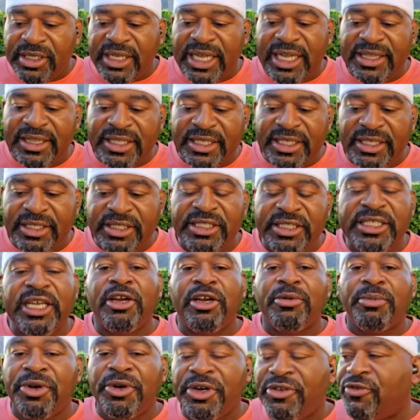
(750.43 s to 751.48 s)
at the
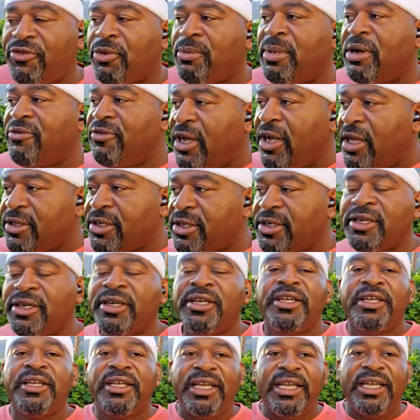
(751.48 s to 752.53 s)
ceremony for my father,
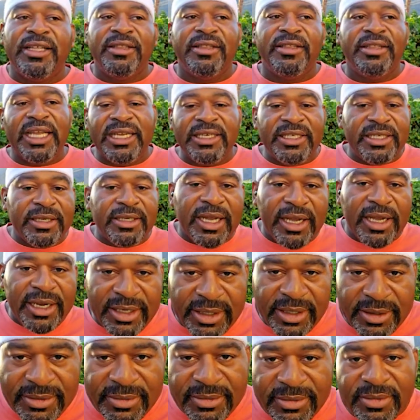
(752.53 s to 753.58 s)
and they
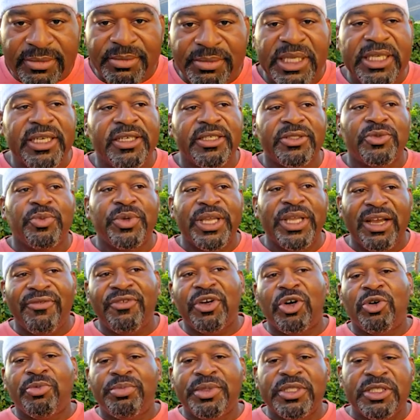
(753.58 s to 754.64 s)
denied it because we
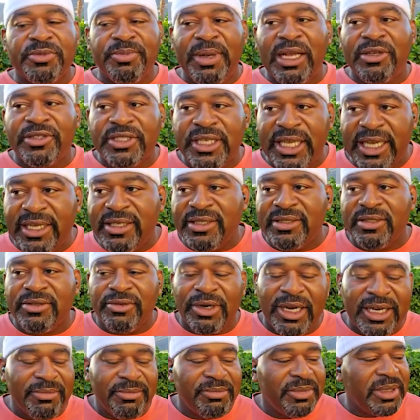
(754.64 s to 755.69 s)
have an open spouse case,
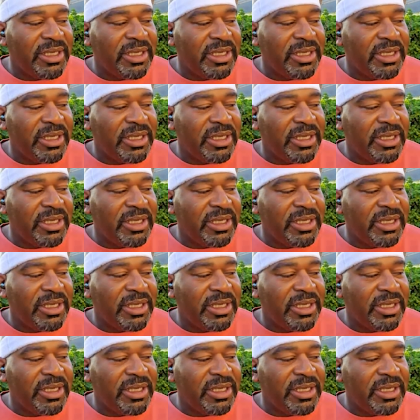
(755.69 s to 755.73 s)
right?